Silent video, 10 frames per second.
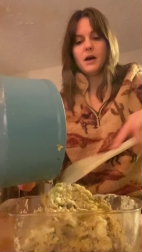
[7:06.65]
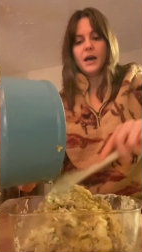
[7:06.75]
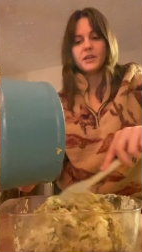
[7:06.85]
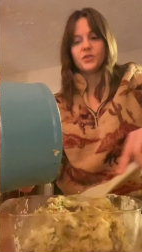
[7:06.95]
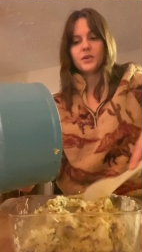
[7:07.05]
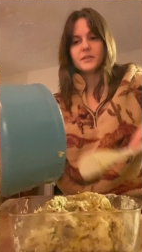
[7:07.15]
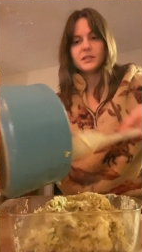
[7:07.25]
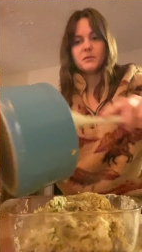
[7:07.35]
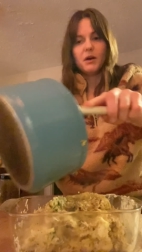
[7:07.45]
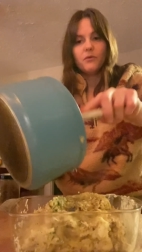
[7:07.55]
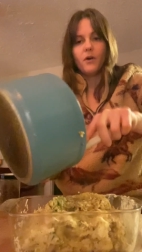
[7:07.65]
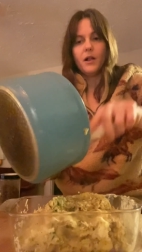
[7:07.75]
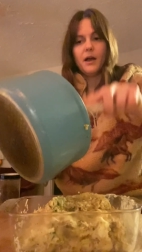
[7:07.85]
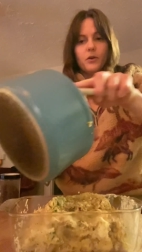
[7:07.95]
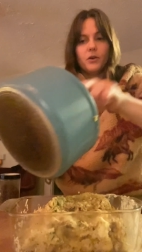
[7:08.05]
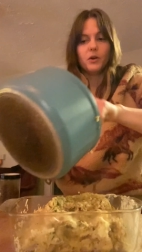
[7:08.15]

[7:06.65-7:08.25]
I trust my Fallout